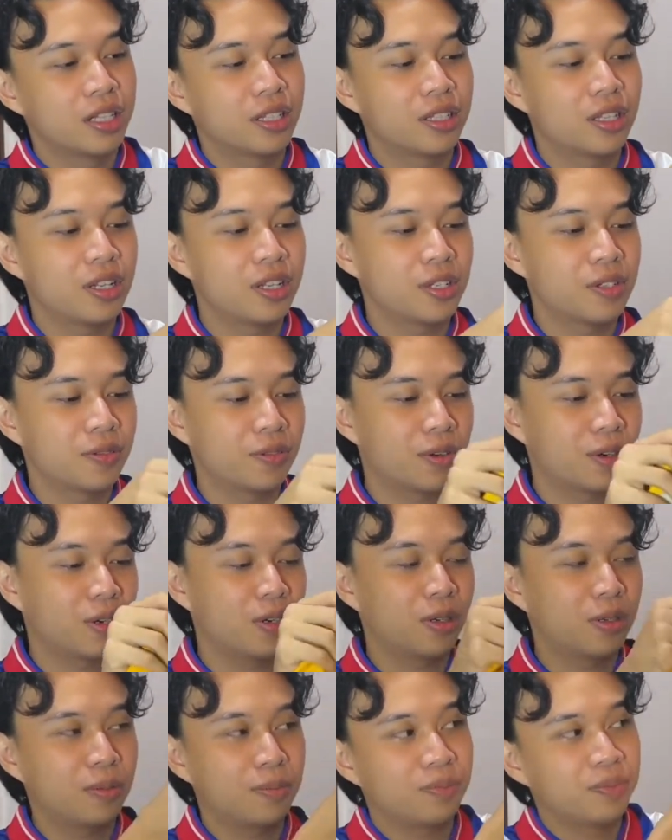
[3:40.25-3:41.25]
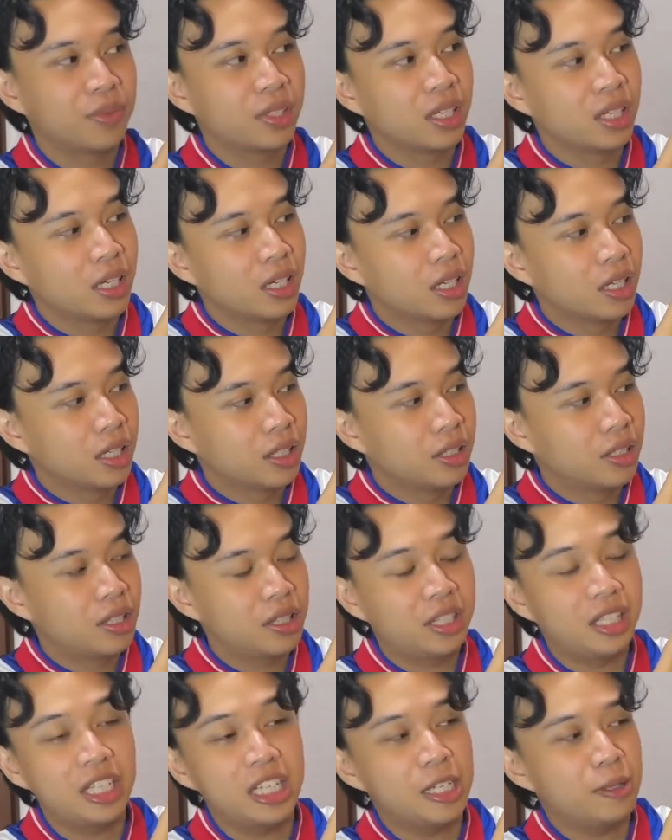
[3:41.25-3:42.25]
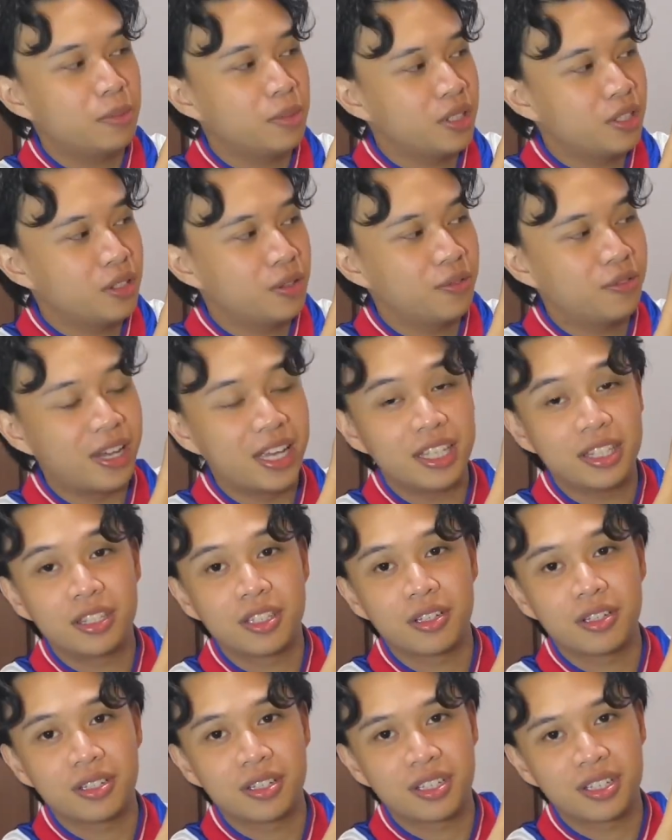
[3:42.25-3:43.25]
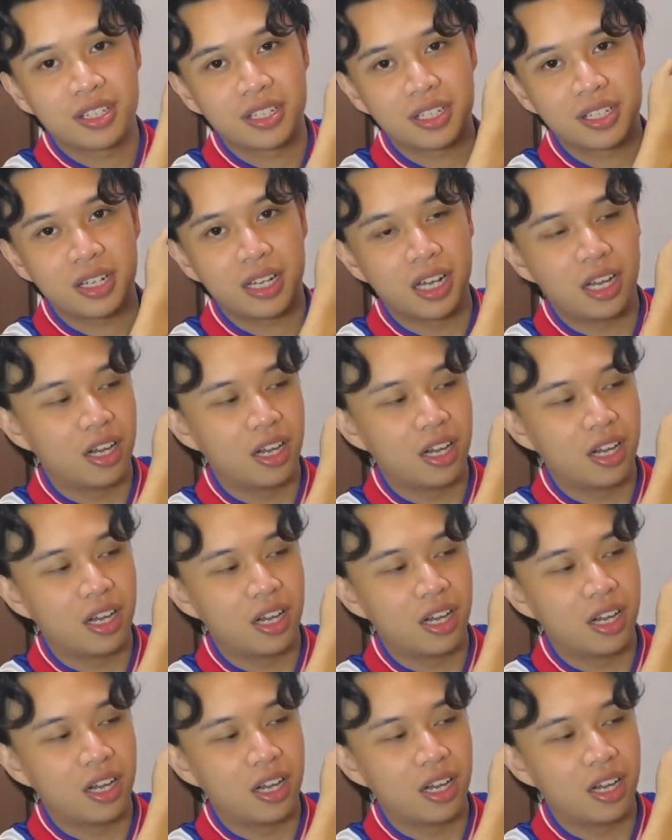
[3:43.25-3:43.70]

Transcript: This is from the team Juventus,